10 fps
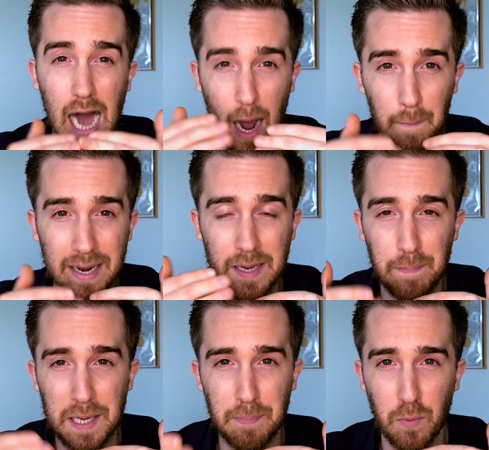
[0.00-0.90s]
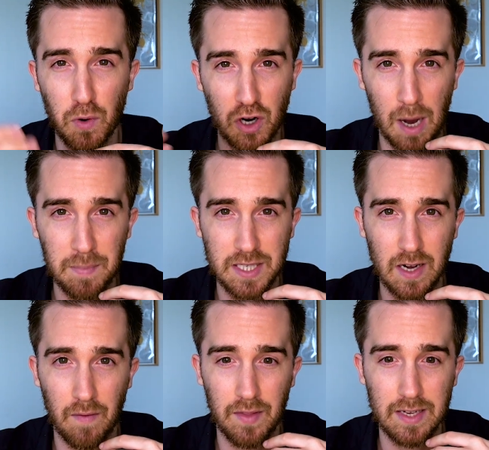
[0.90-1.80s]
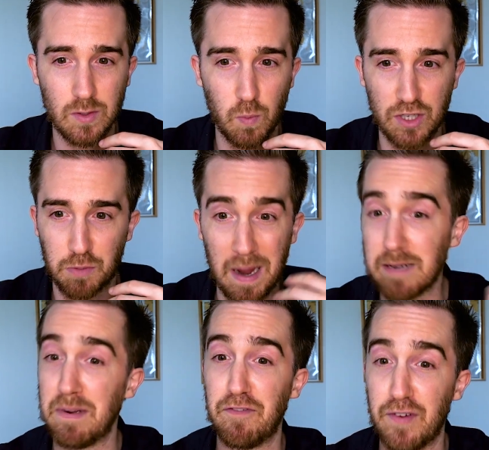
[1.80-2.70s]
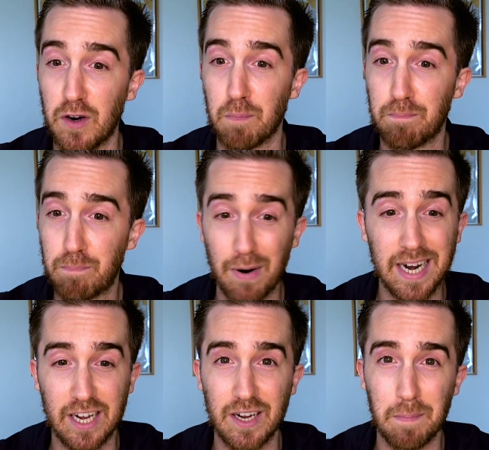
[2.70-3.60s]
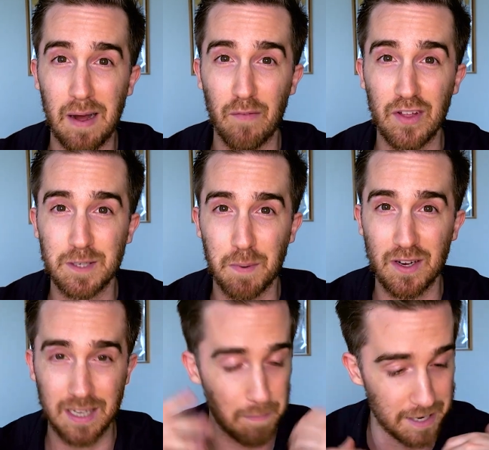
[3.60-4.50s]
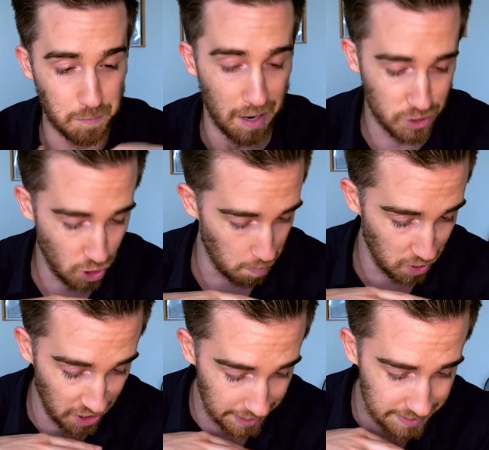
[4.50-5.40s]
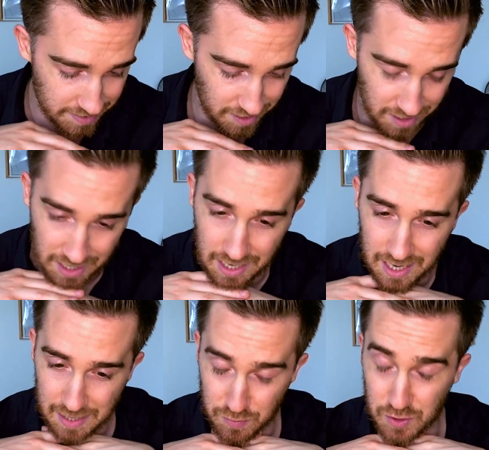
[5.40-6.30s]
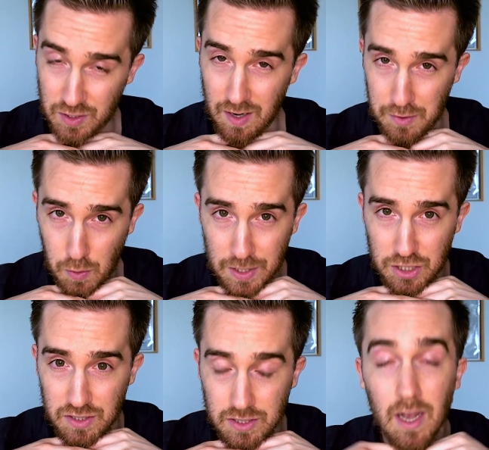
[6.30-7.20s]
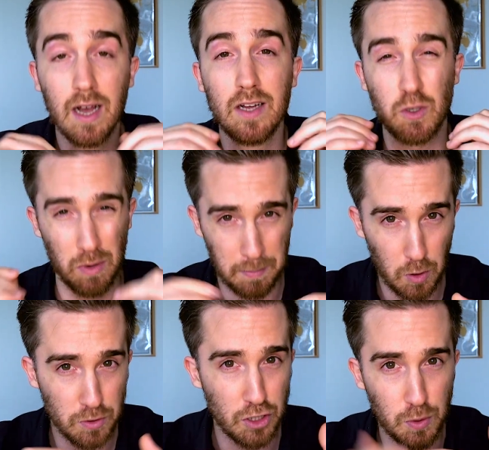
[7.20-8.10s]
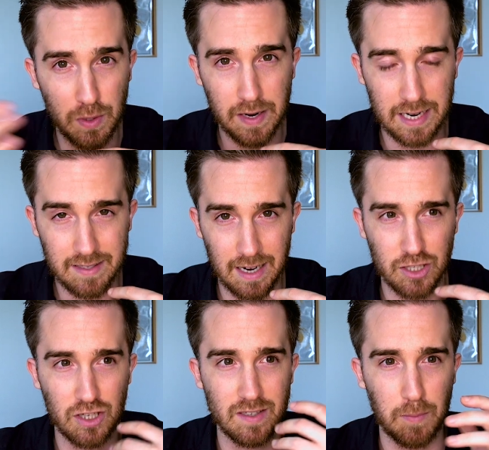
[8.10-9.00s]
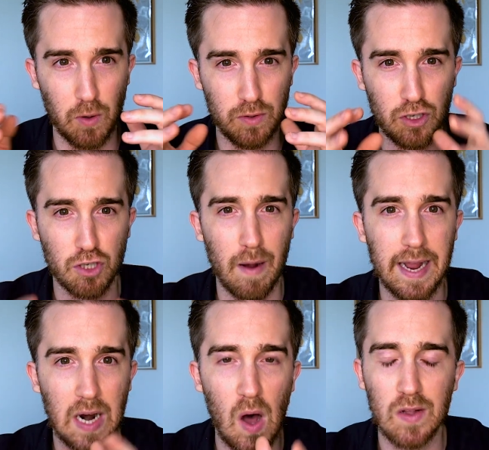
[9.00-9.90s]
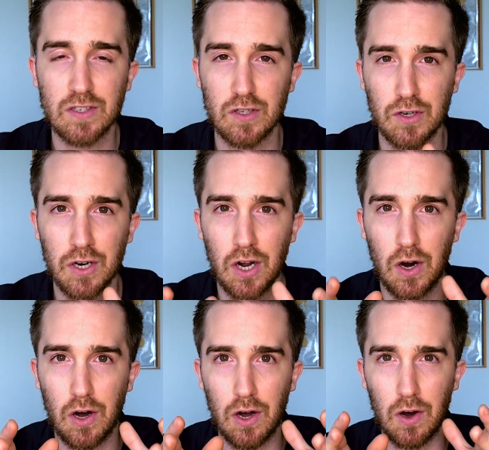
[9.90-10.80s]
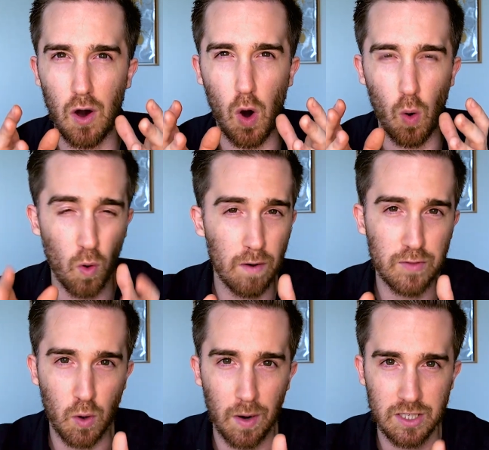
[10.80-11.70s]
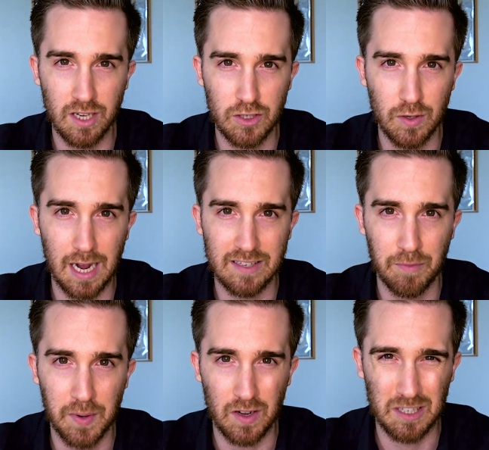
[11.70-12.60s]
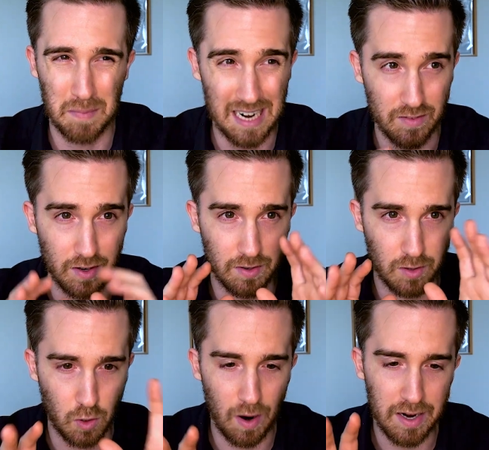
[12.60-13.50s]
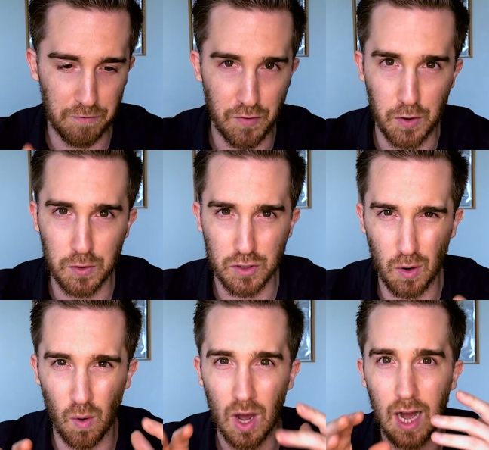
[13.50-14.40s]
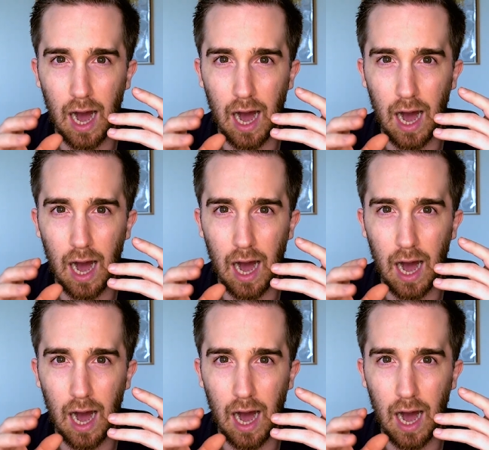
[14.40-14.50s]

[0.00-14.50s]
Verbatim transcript: how many people were commenting on this, which made me feel pretty good about this, because that makes my job a lot easier if there's a lot of questions. So what I'm going to do in the next section is I'm going to try and answer all of the questions that you guys have been asking me. Now, there are quite a few, so